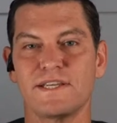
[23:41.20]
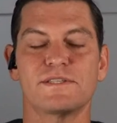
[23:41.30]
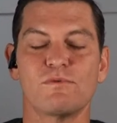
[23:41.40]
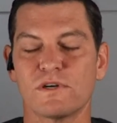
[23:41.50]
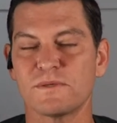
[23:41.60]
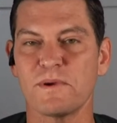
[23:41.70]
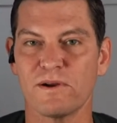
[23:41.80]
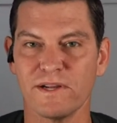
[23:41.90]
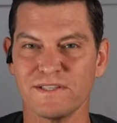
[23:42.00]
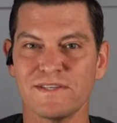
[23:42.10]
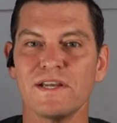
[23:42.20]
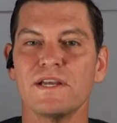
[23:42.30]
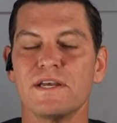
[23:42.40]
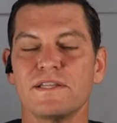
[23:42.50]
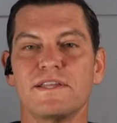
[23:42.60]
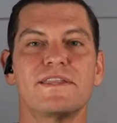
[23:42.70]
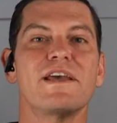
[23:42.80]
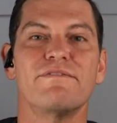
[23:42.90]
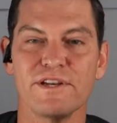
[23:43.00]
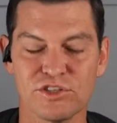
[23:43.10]
he gets more experience, that
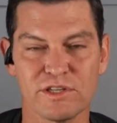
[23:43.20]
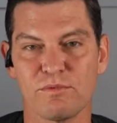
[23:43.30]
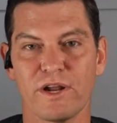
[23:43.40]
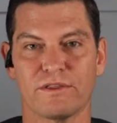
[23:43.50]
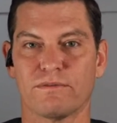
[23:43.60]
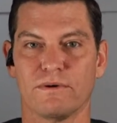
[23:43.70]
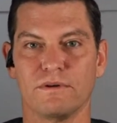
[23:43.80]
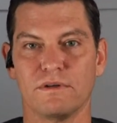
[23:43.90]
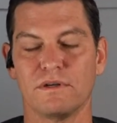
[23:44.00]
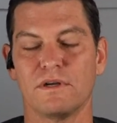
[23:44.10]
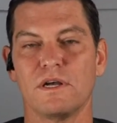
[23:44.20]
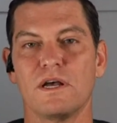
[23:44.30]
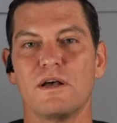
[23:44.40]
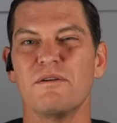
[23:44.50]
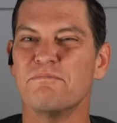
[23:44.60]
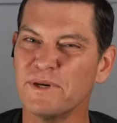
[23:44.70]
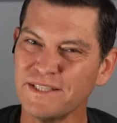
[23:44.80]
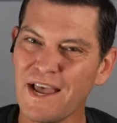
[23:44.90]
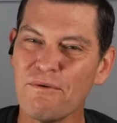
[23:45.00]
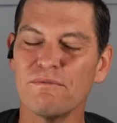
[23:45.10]
they eventually break through.
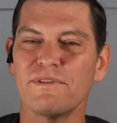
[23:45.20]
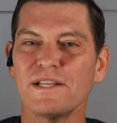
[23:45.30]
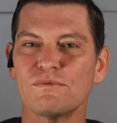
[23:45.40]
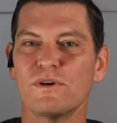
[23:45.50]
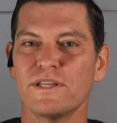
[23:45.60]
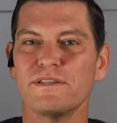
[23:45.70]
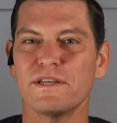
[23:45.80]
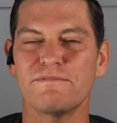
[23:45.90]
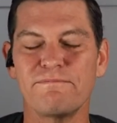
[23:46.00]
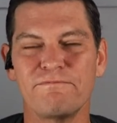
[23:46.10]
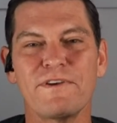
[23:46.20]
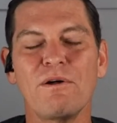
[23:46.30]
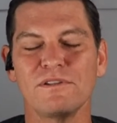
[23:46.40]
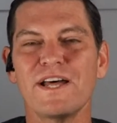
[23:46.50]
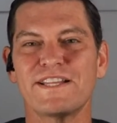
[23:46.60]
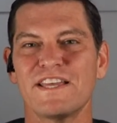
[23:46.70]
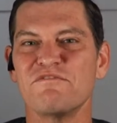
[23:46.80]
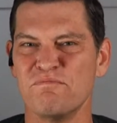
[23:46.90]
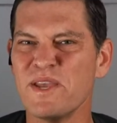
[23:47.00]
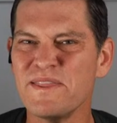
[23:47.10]
But that's one. They felt like
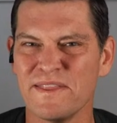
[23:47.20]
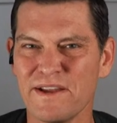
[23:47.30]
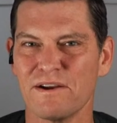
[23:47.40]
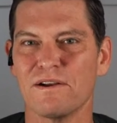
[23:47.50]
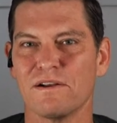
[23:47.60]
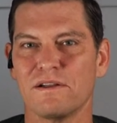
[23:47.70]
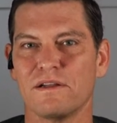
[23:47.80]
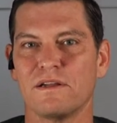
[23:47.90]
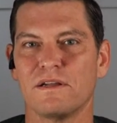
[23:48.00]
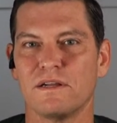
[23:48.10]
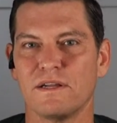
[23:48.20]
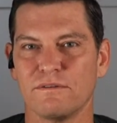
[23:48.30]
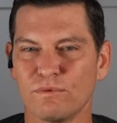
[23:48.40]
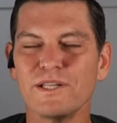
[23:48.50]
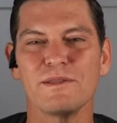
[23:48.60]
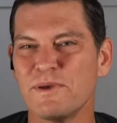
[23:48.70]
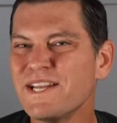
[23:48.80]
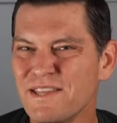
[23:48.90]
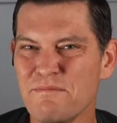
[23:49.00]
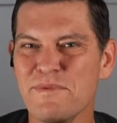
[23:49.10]
they've been there. Really
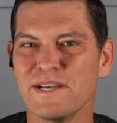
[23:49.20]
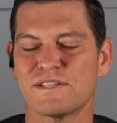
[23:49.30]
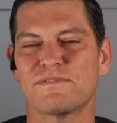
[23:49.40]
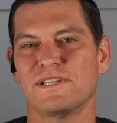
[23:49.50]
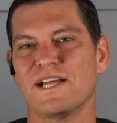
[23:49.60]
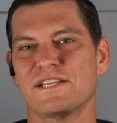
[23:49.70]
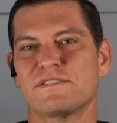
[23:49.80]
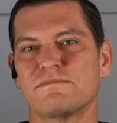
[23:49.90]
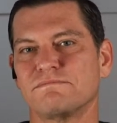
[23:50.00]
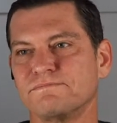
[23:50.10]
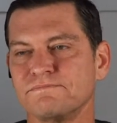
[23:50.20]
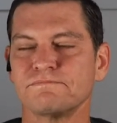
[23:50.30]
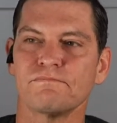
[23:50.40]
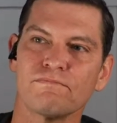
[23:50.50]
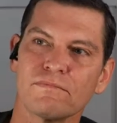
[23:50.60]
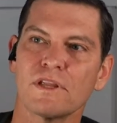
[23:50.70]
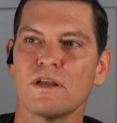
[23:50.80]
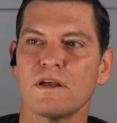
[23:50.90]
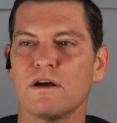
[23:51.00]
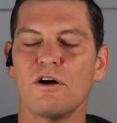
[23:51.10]
been in the mix for the last
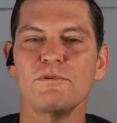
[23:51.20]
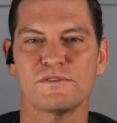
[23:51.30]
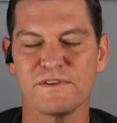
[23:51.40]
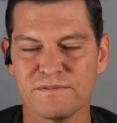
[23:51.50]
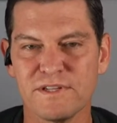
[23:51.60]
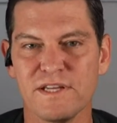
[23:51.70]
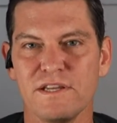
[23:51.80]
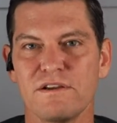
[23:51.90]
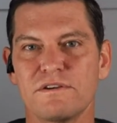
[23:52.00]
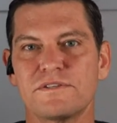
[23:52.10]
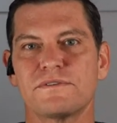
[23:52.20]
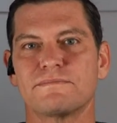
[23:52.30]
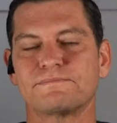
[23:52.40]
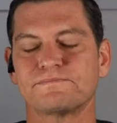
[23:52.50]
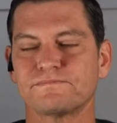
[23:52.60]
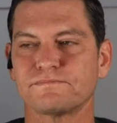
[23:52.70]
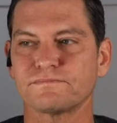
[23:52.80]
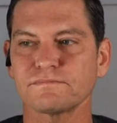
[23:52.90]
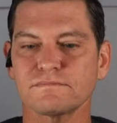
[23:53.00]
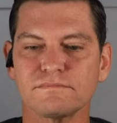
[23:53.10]
almost 15 years.
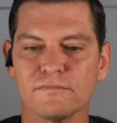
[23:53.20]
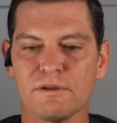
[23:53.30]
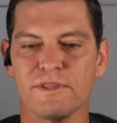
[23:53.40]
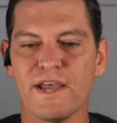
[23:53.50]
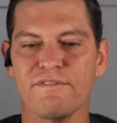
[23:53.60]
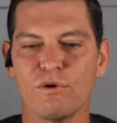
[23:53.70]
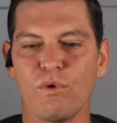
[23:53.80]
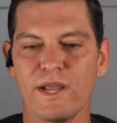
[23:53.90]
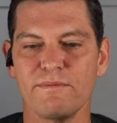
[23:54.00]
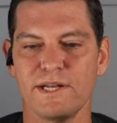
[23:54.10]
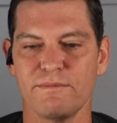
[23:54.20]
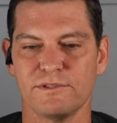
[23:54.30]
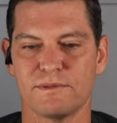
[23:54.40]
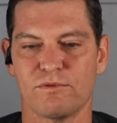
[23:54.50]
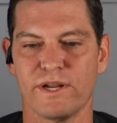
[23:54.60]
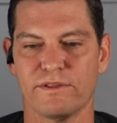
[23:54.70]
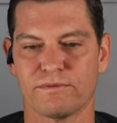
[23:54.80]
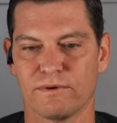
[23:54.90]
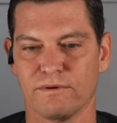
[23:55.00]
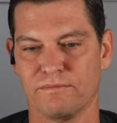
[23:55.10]
They haven't quite been able to break
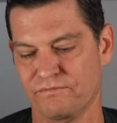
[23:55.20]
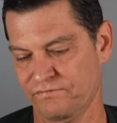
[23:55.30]
through.